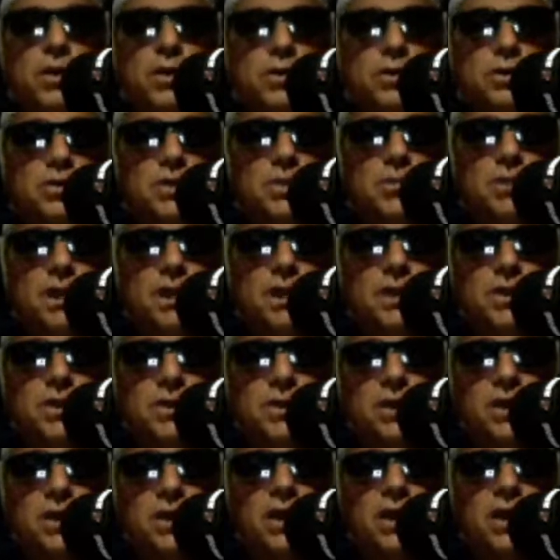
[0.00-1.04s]
or someplace you
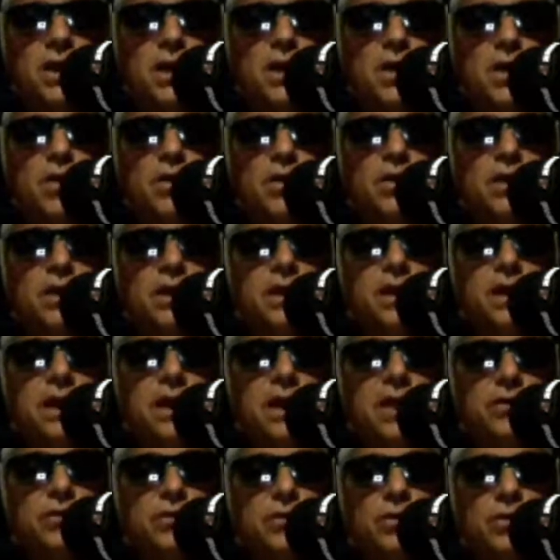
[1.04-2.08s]
can go that can
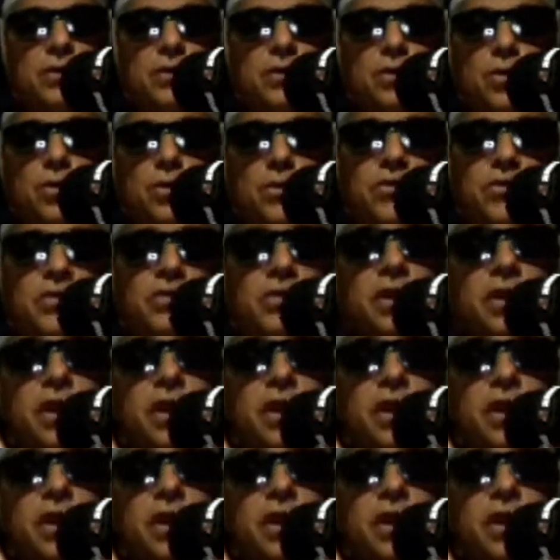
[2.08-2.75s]
answer these questions.